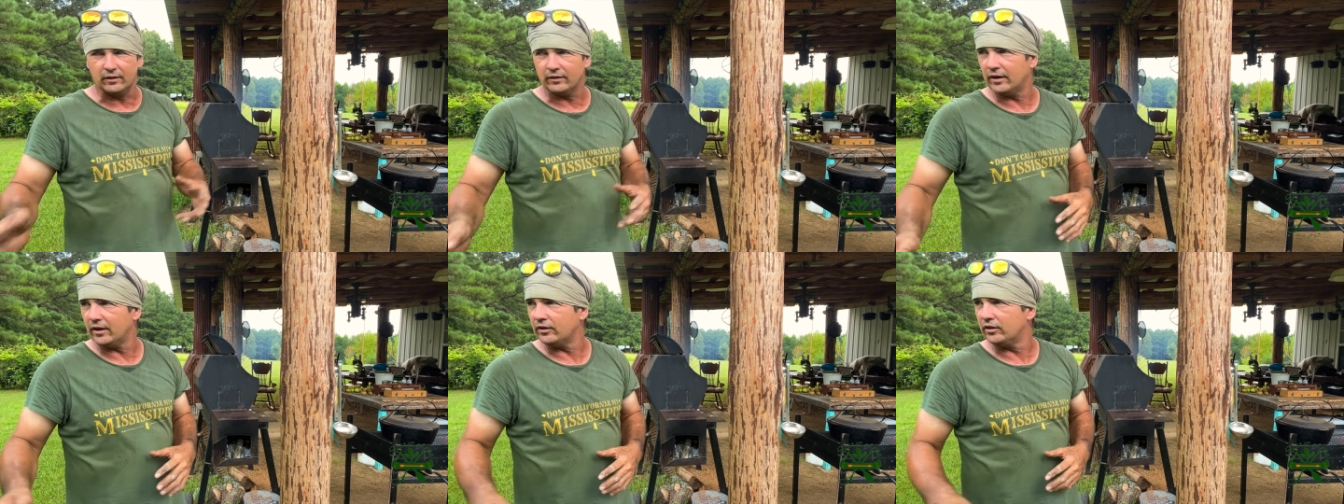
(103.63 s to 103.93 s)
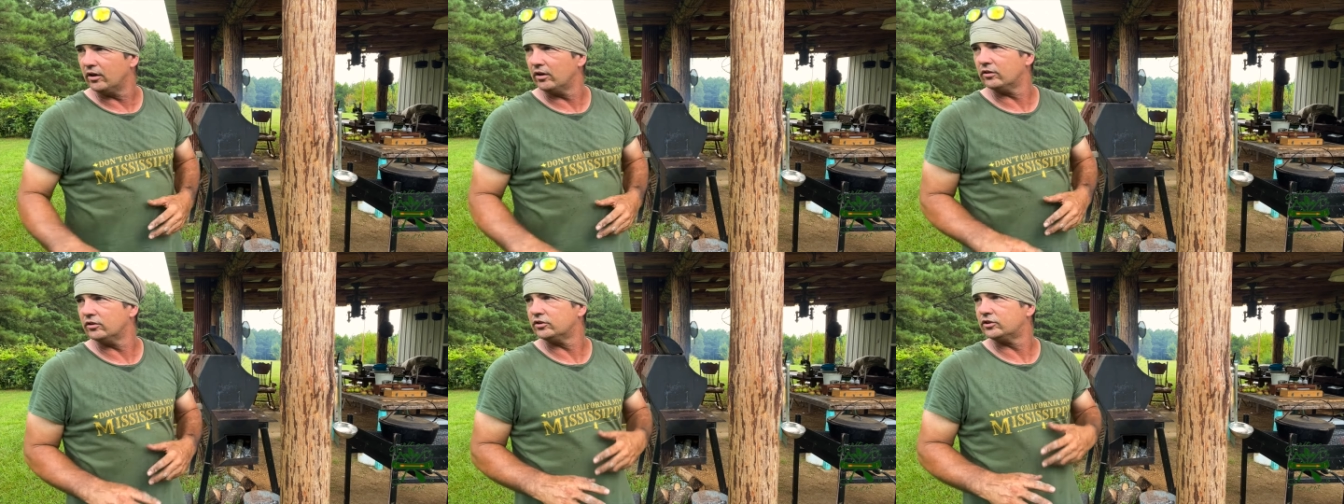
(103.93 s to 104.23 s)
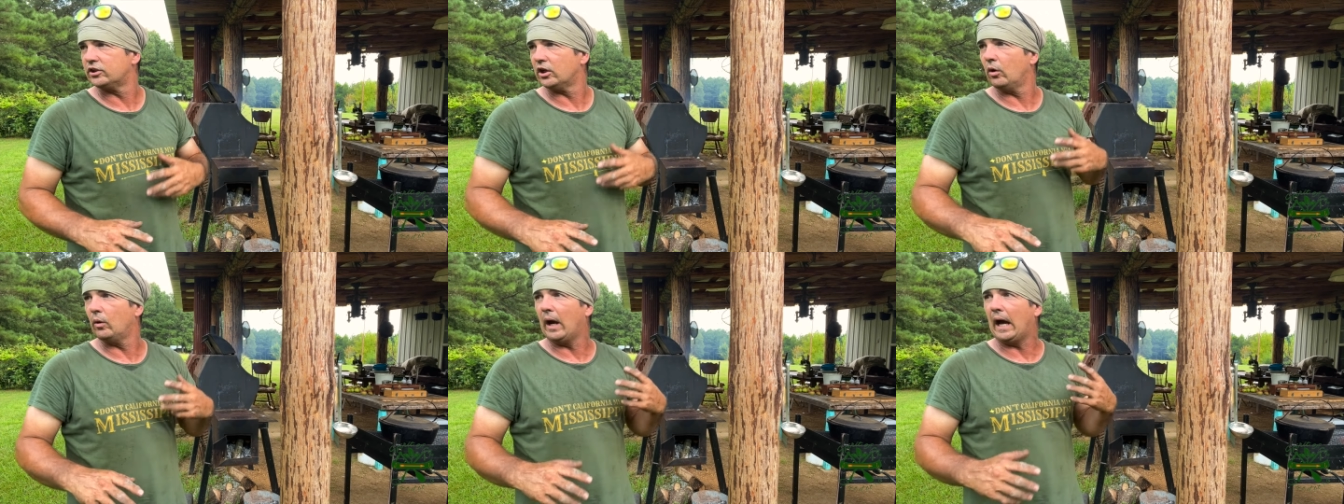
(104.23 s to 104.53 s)
there, and yonder,
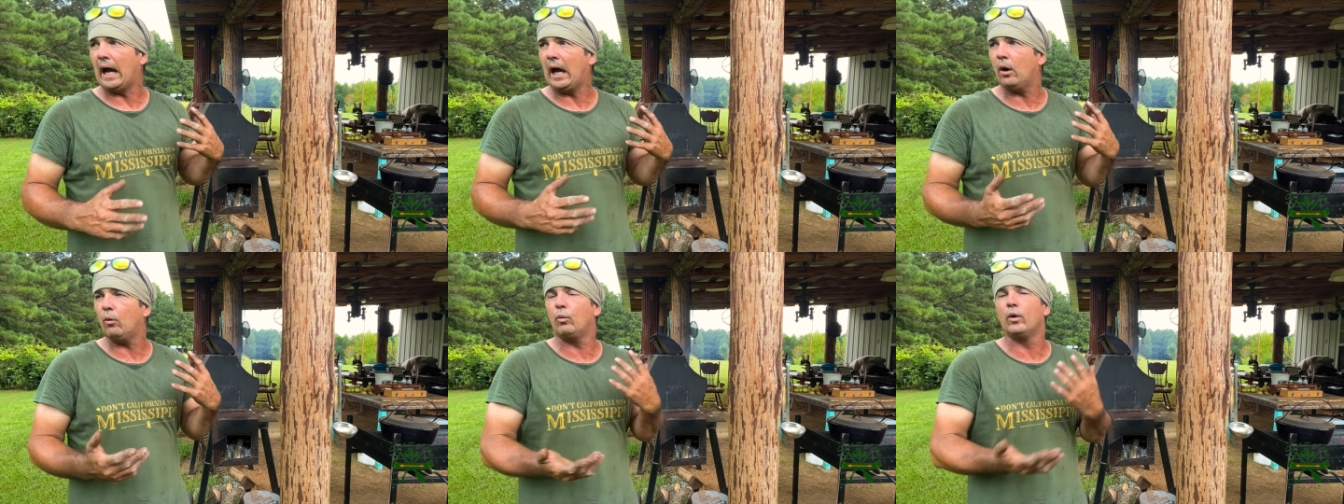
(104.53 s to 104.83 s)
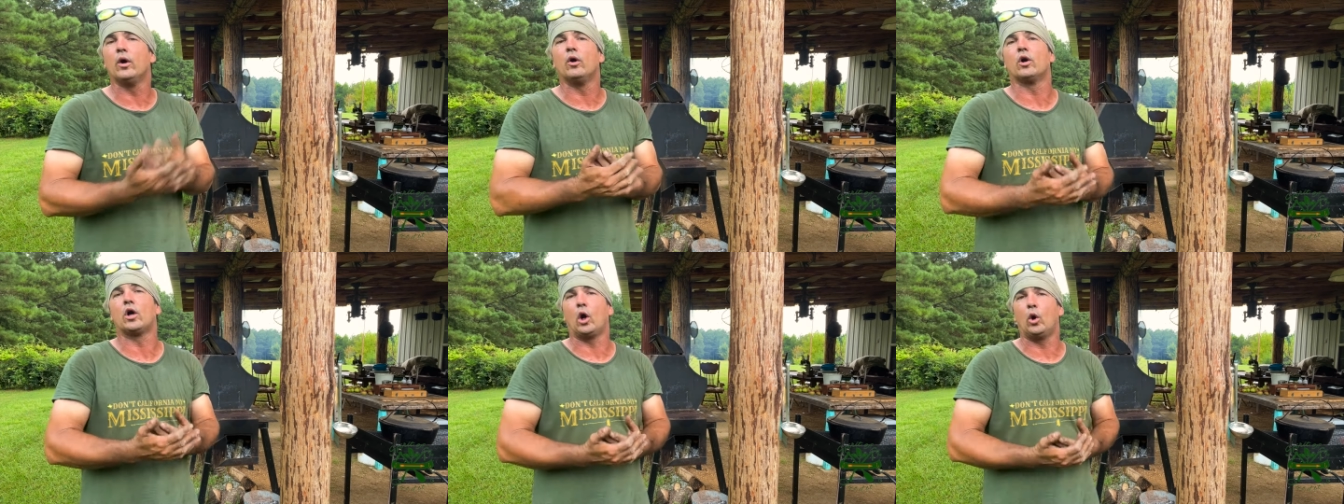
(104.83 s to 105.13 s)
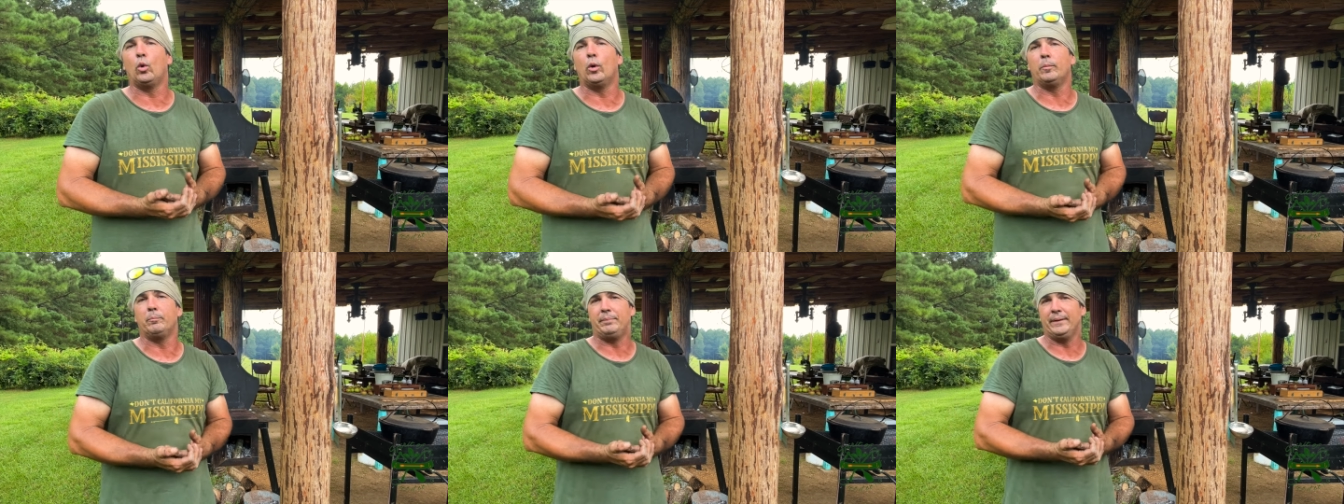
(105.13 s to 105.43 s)
so I will
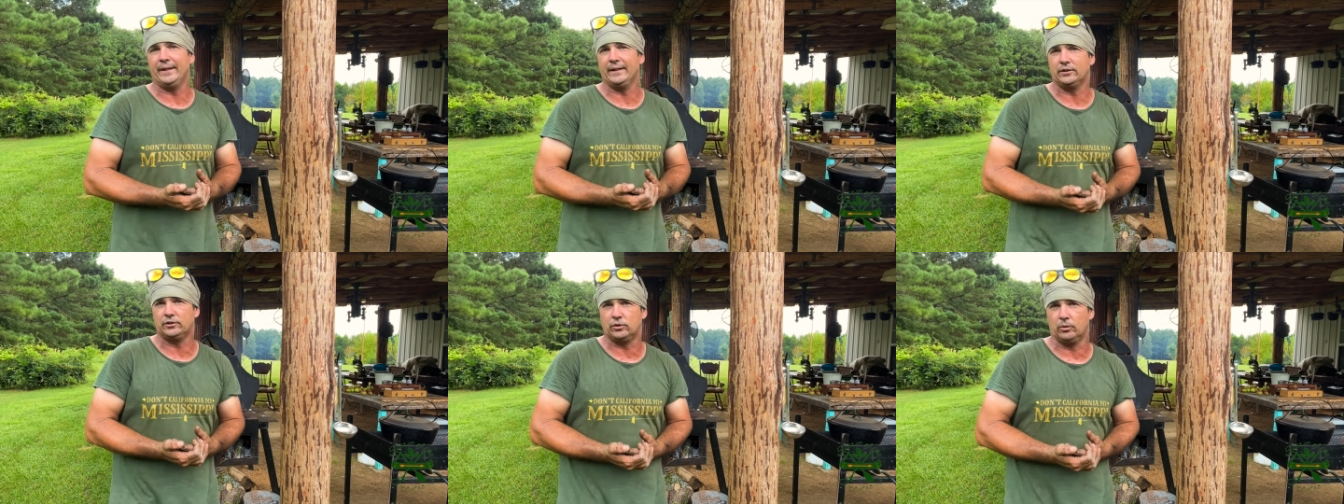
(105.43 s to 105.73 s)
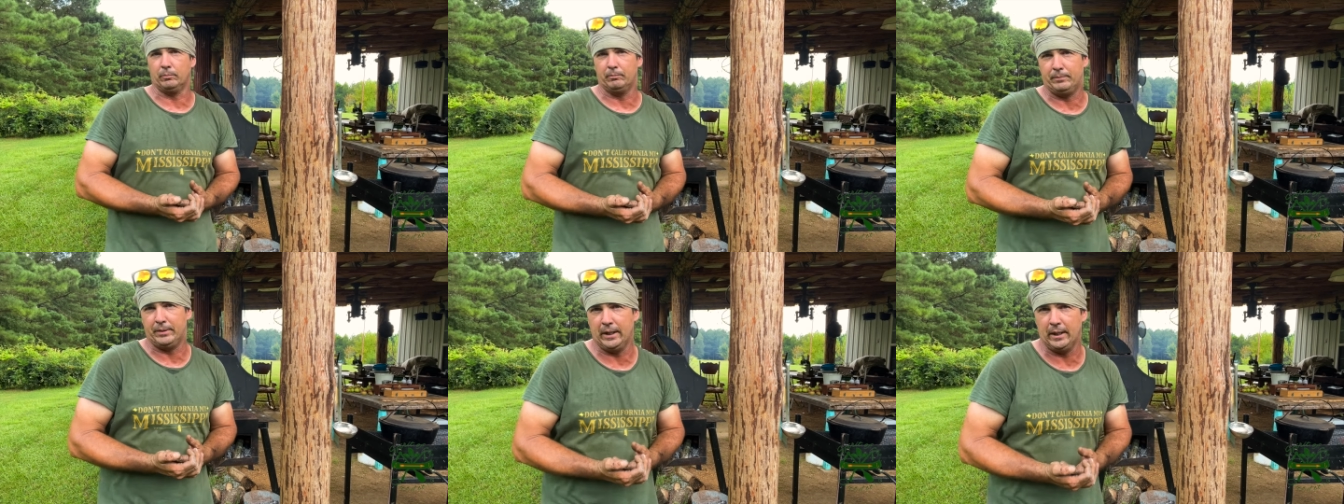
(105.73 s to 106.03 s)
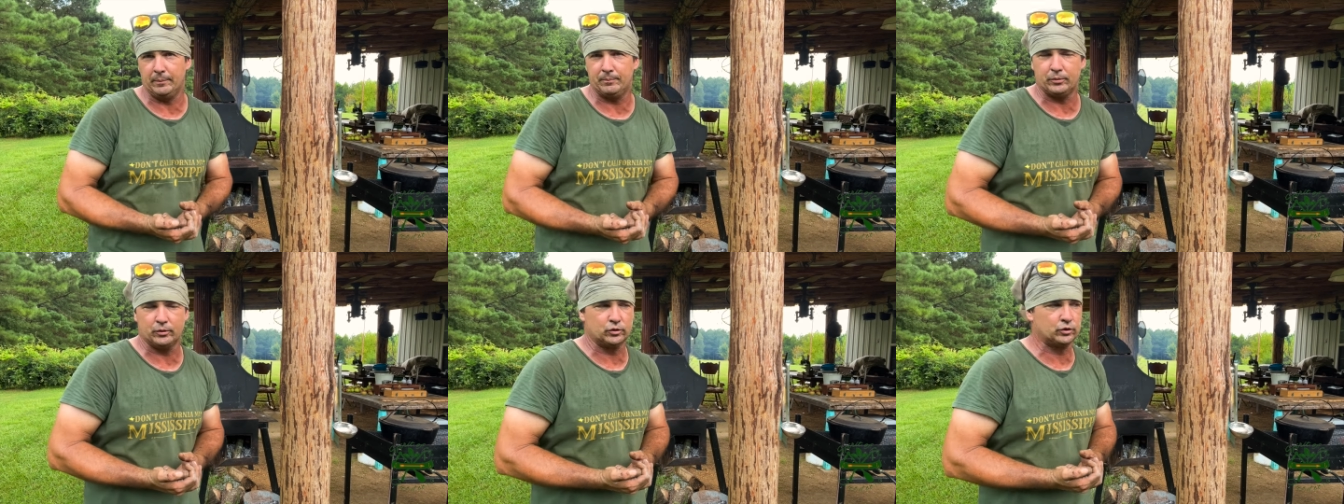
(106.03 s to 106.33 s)
go and pick some
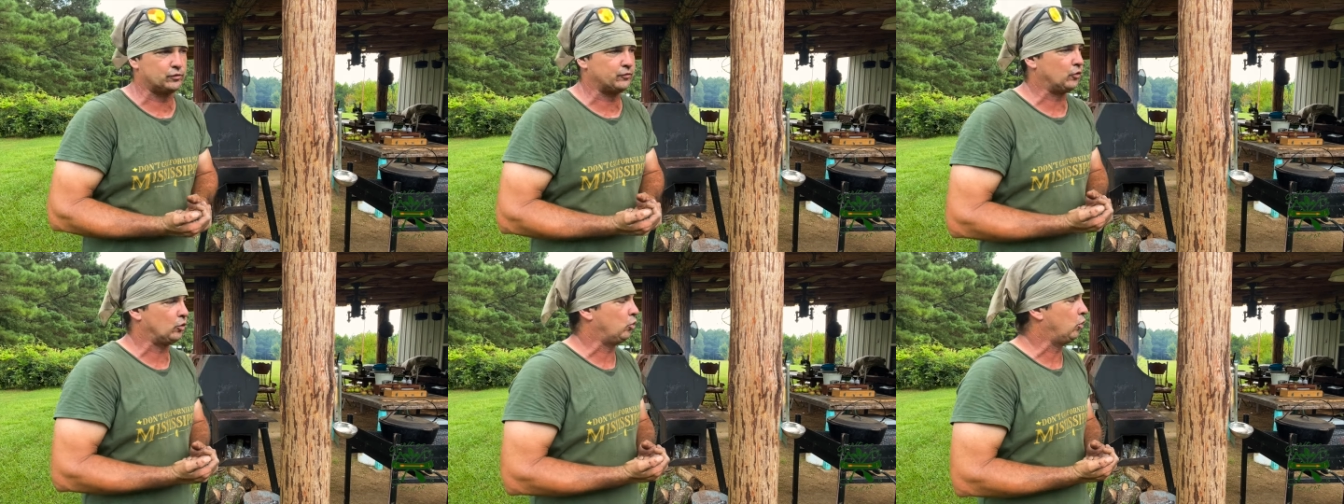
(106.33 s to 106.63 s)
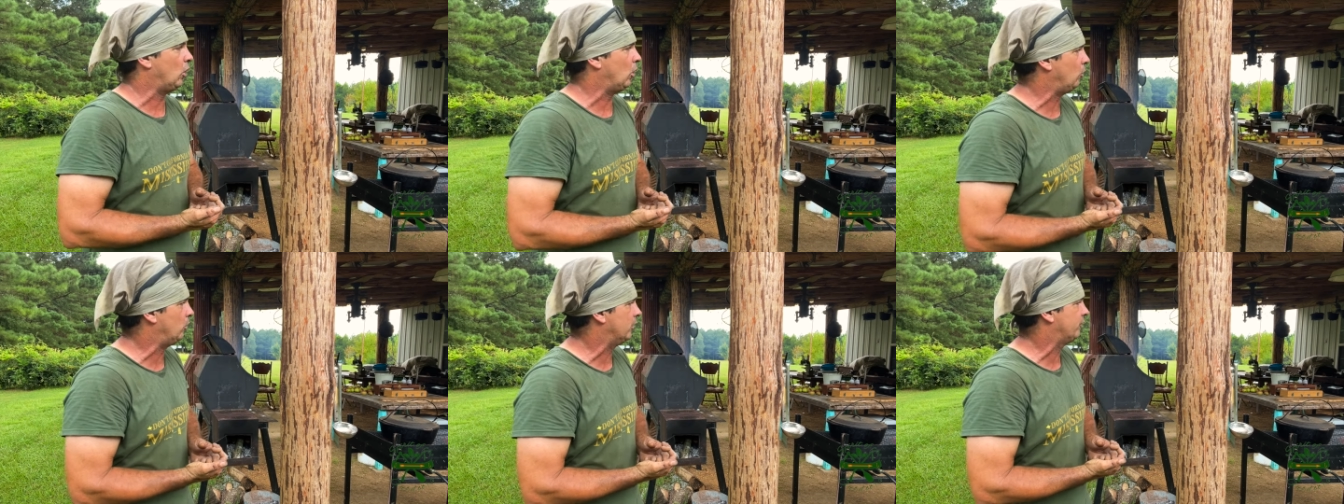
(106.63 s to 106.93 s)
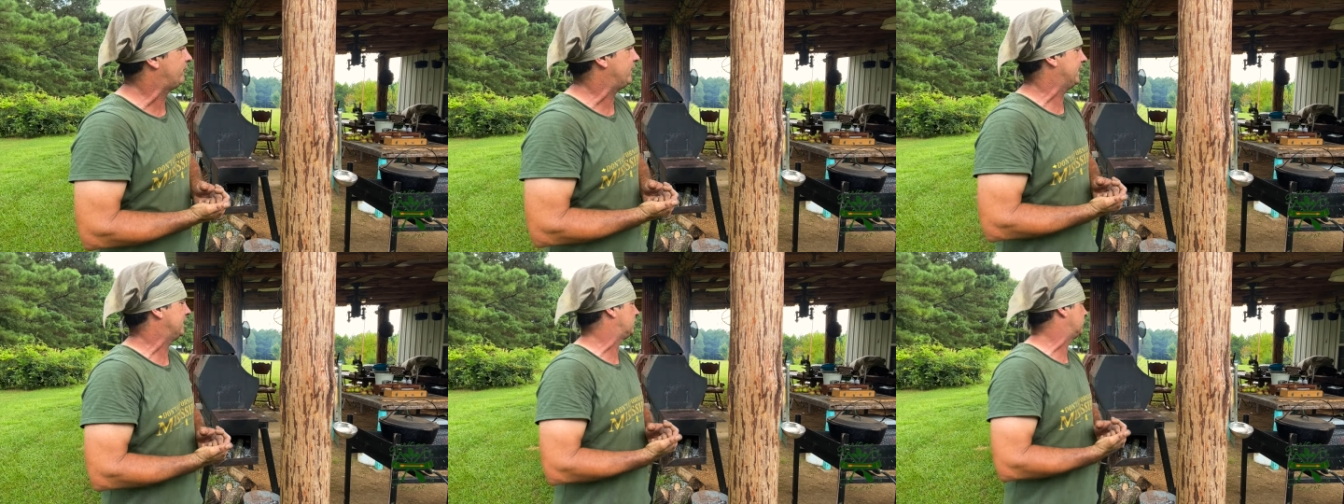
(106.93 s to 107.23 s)
peppers for what we
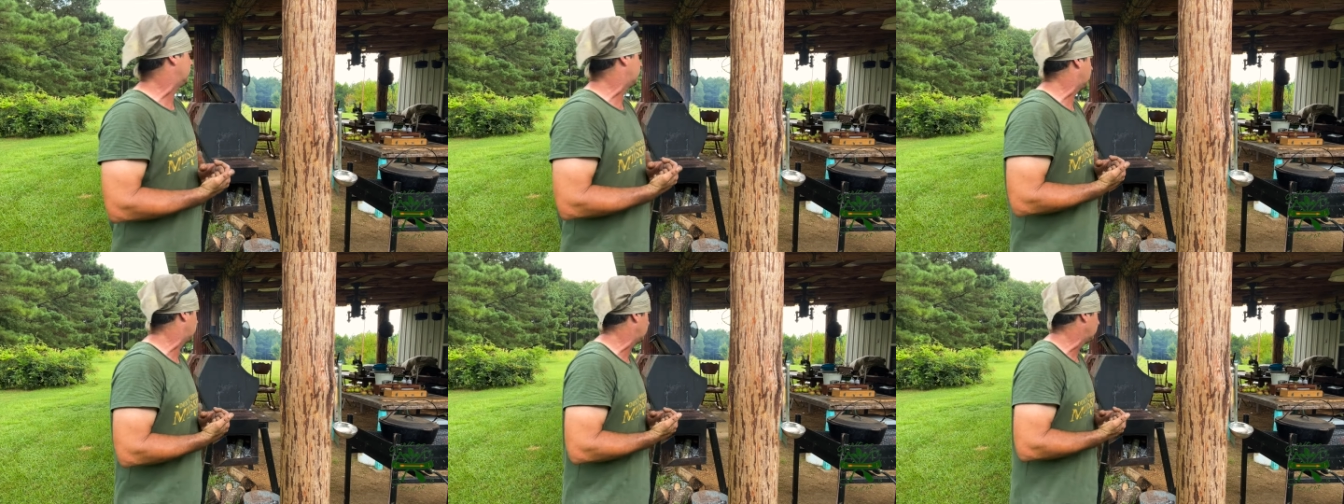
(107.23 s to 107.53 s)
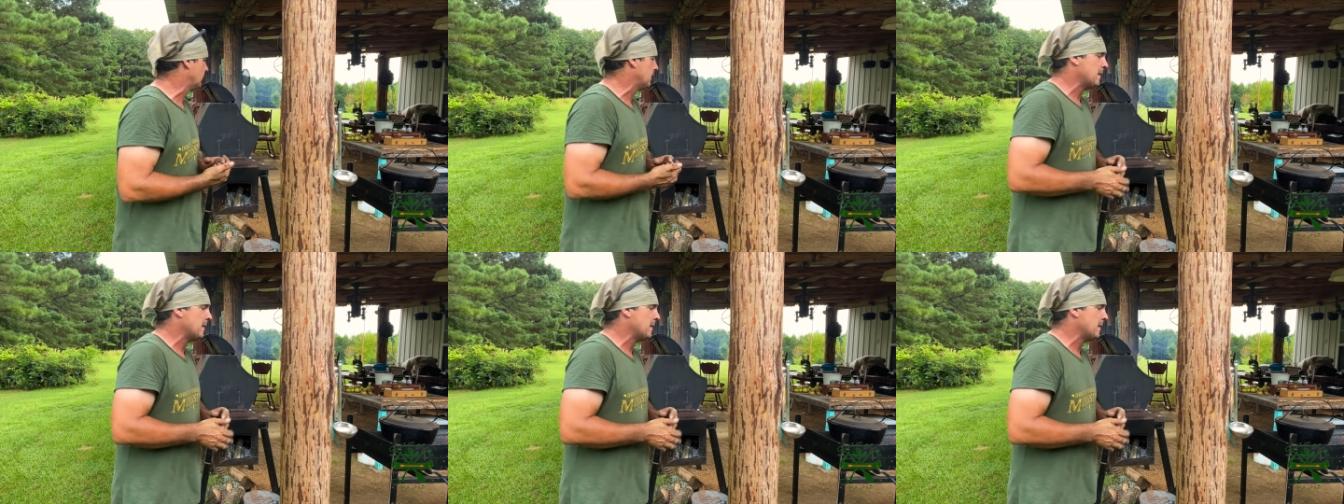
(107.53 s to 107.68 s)
fix to do.